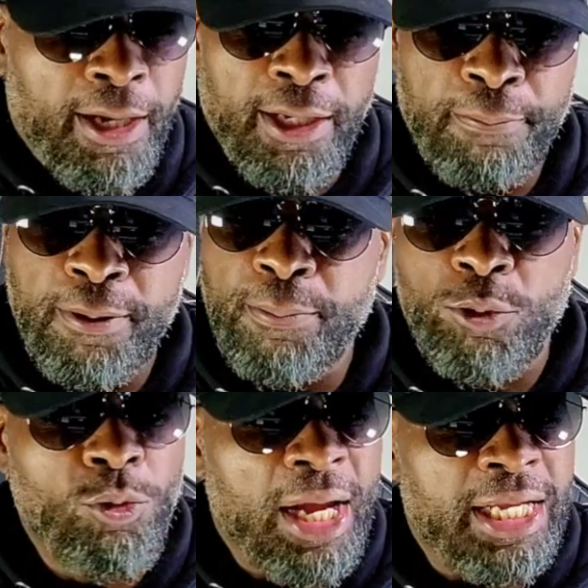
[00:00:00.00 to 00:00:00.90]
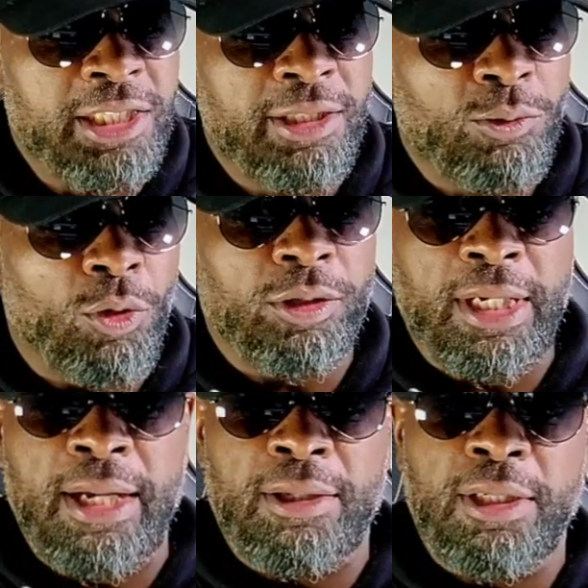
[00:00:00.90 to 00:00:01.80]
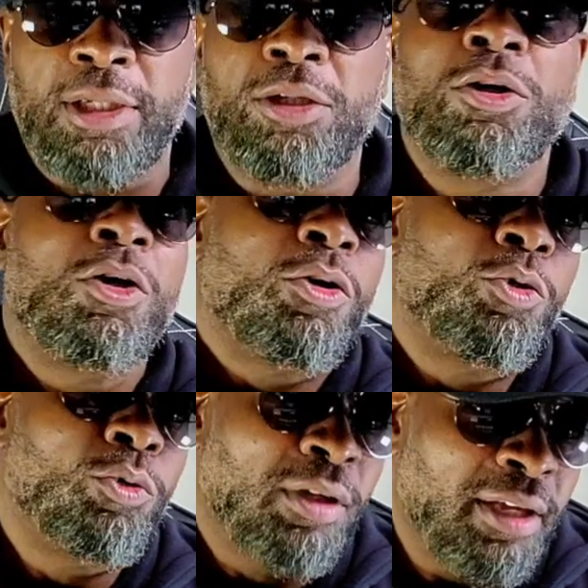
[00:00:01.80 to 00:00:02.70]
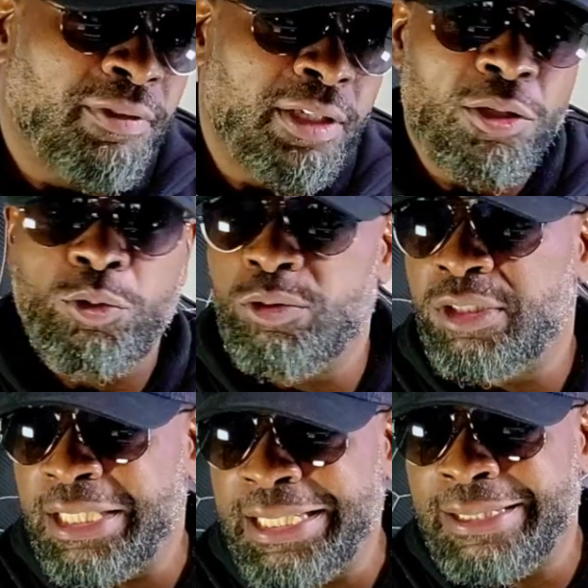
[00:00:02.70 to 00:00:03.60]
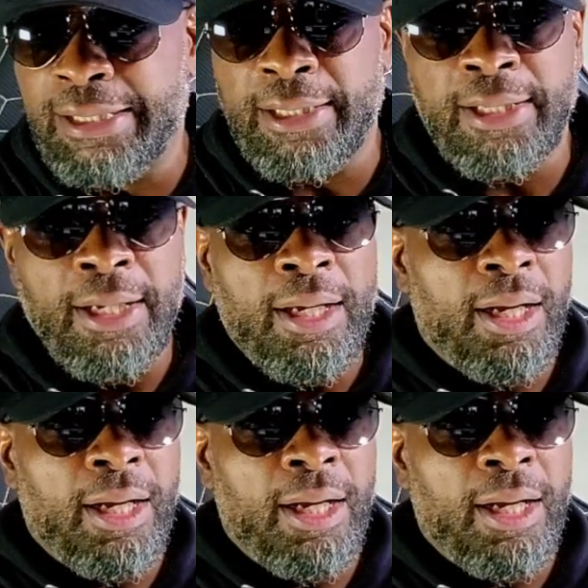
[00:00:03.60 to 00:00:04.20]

And people who actually work down there, who live it, who sees it,